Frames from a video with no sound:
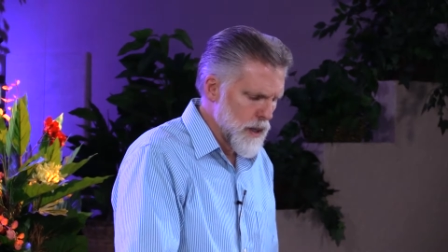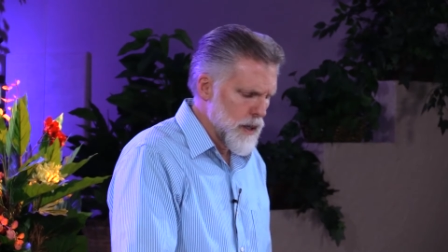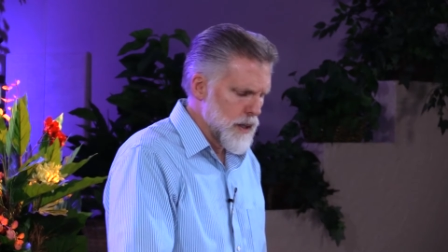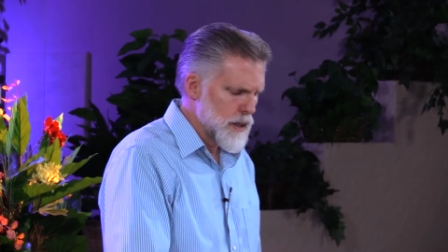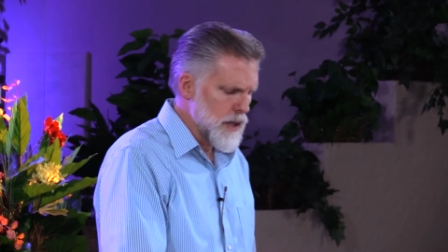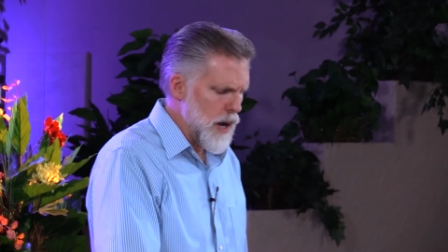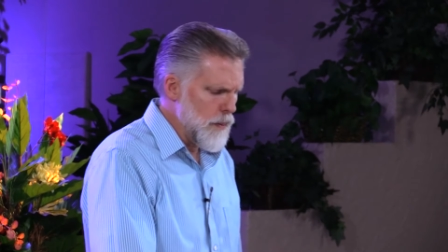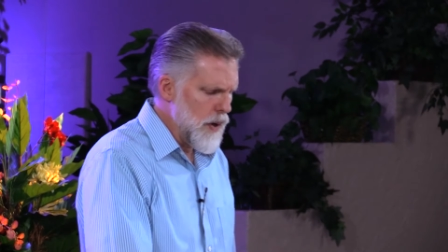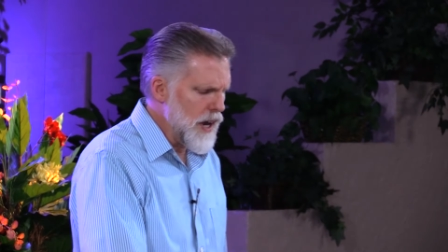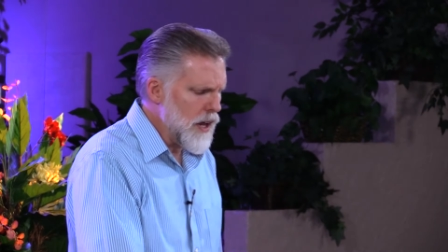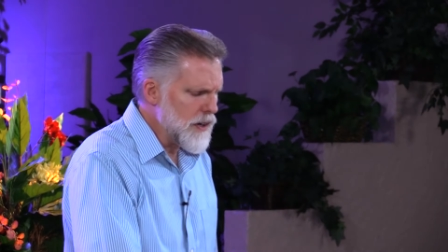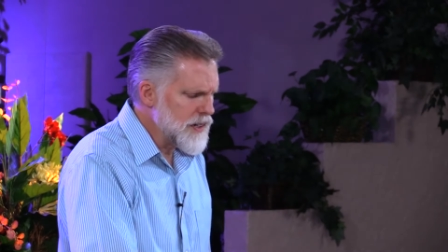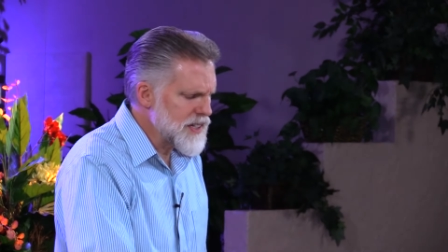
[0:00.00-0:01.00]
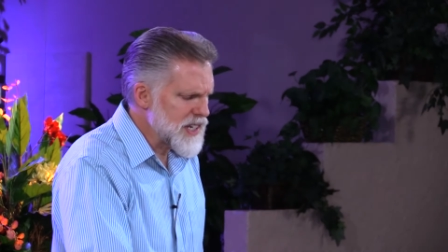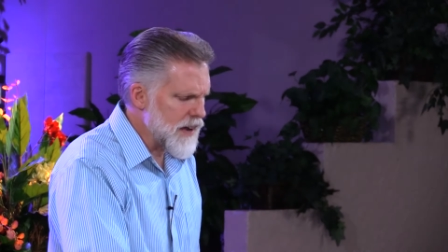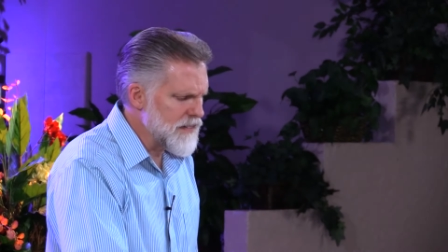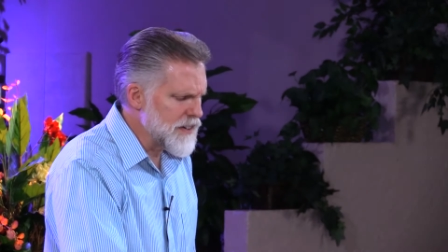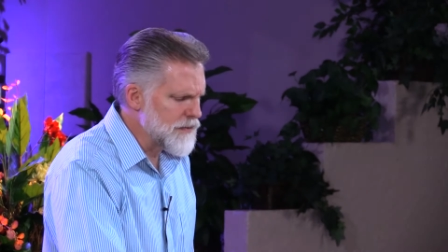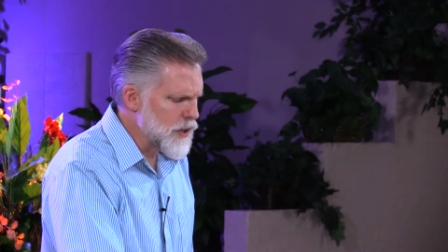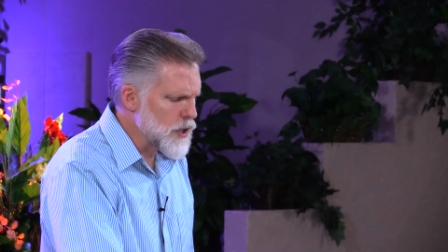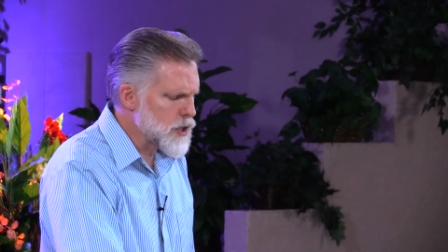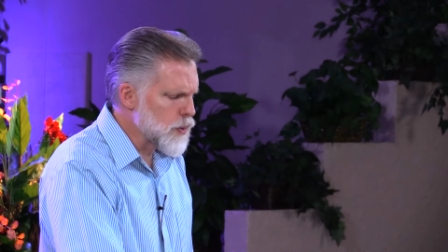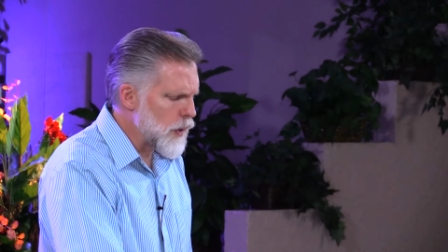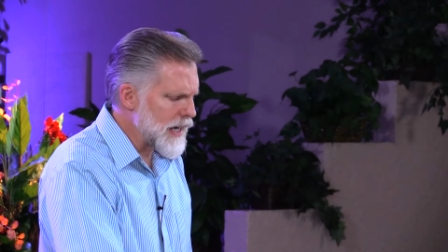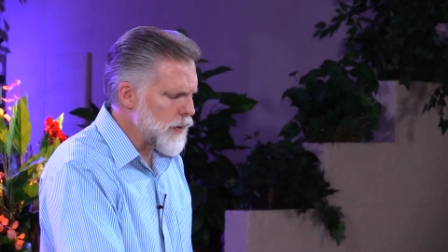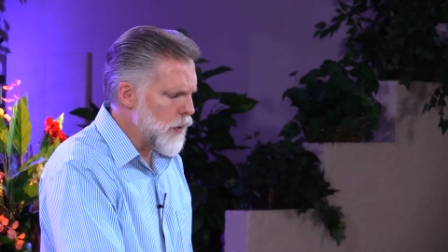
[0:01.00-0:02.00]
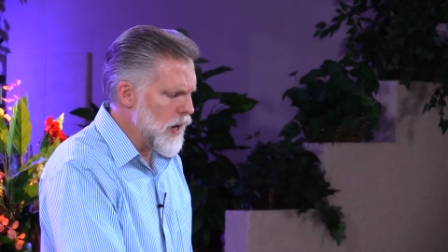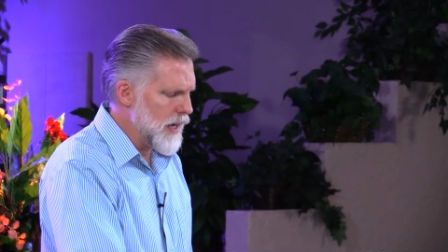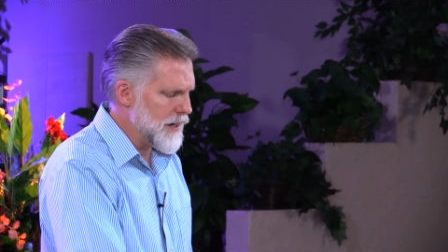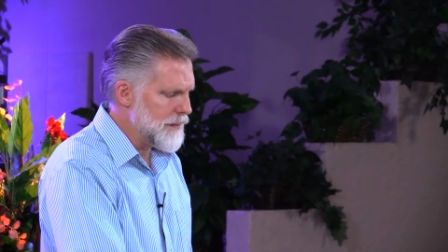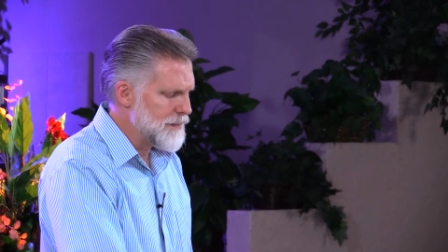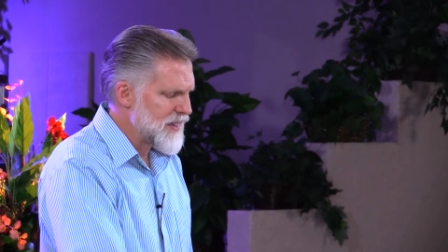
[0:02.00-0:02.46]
Psalm 107, verse 21.